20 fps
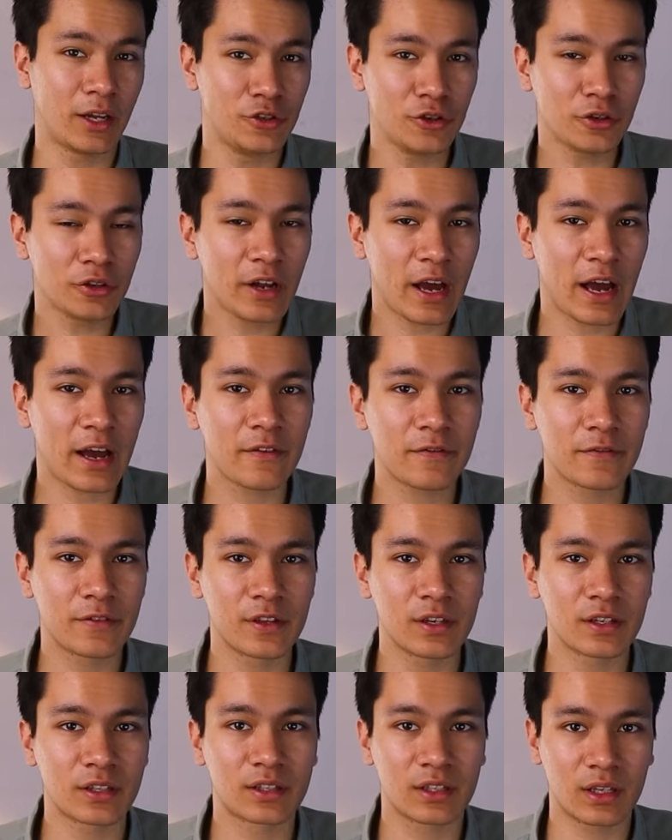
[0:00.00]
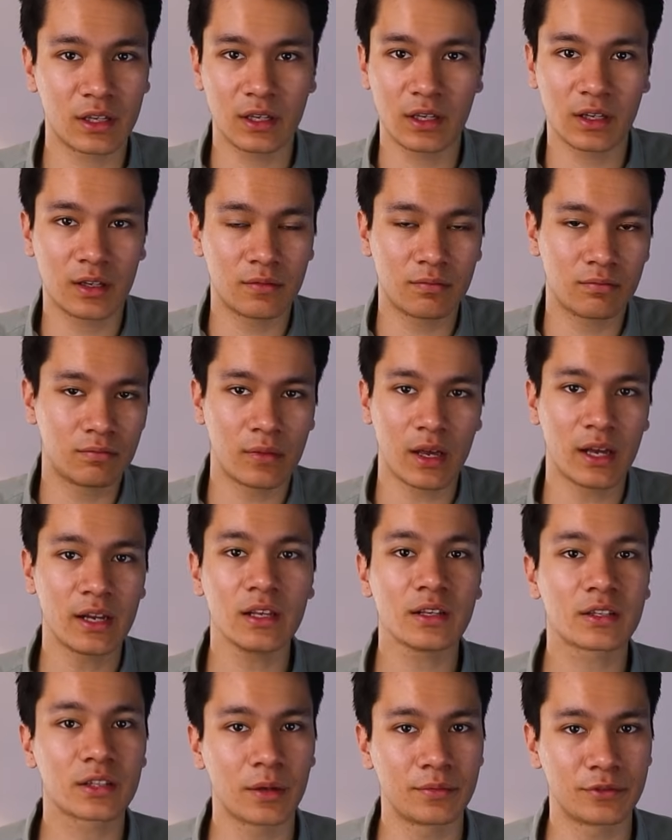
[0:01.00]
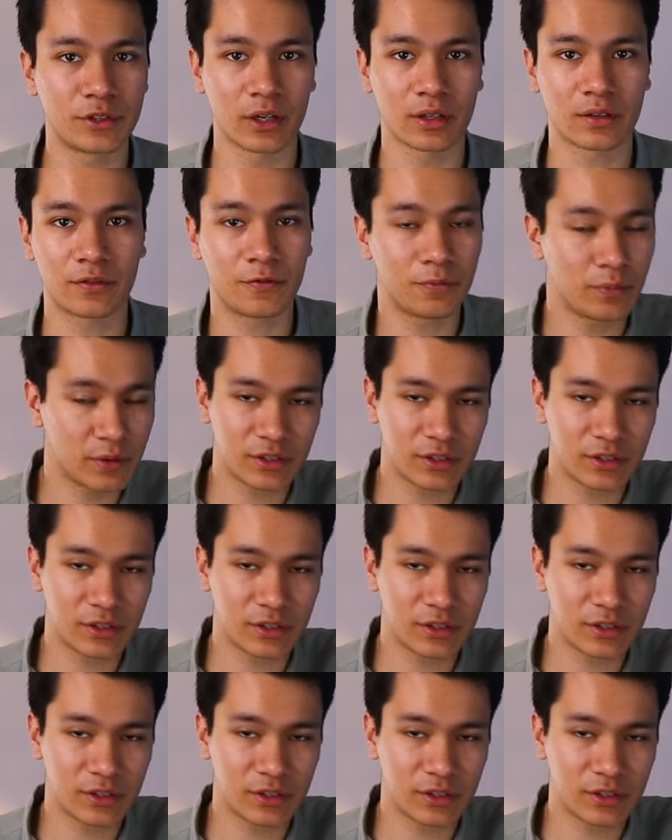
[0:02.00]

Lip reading: And you can have this in any subject.